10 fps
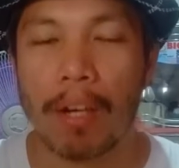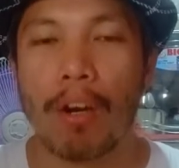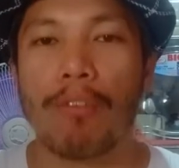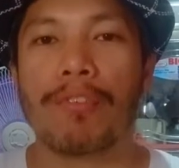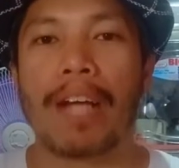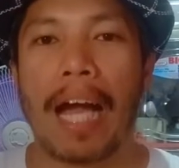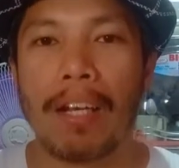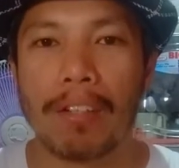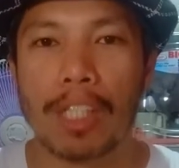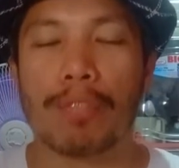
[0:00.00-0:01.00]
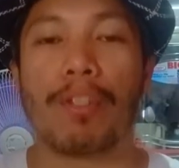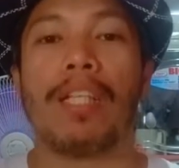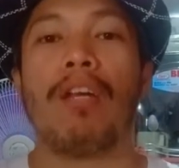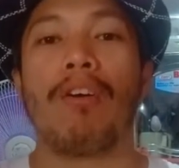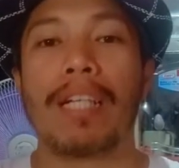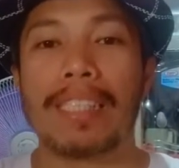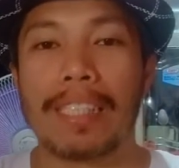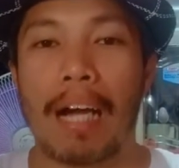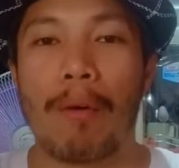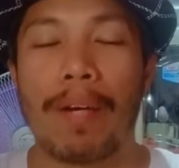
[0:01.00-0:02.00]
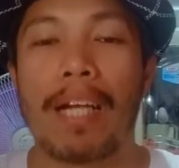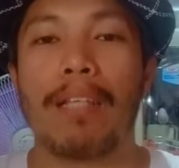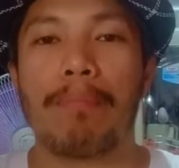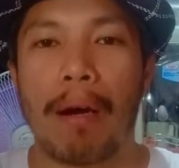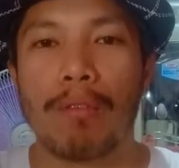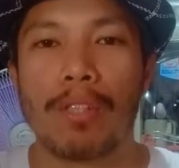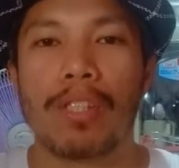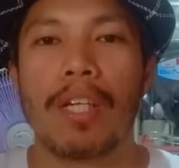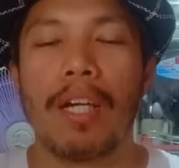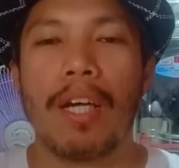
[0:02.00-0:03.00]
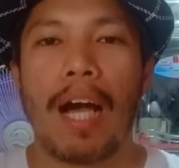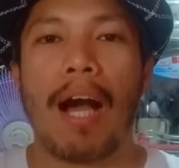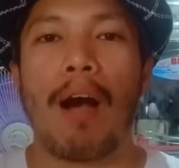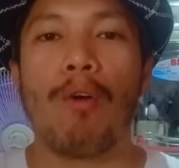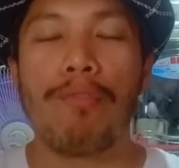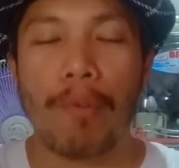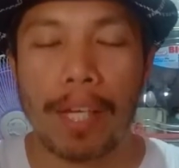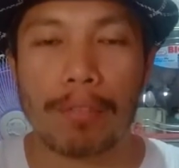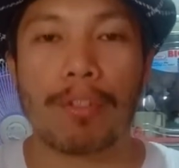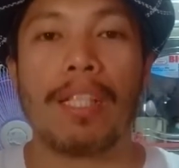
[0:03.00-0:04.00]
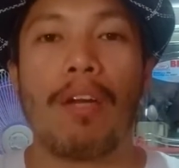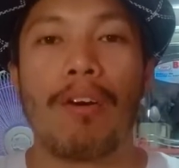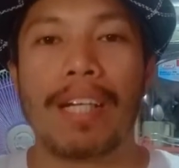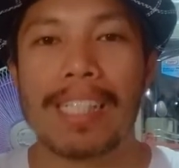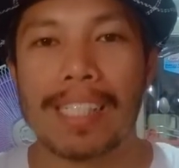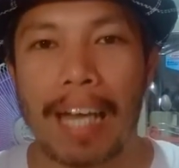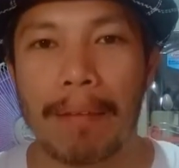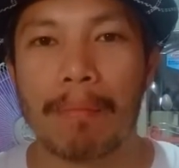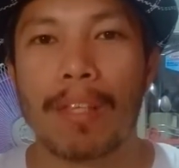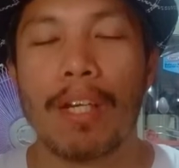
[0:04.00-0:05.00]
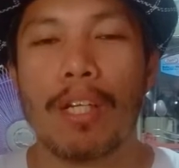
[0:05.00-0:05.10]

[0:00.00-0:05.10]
of calories for the longest, 100 pounds of weight for the longest time,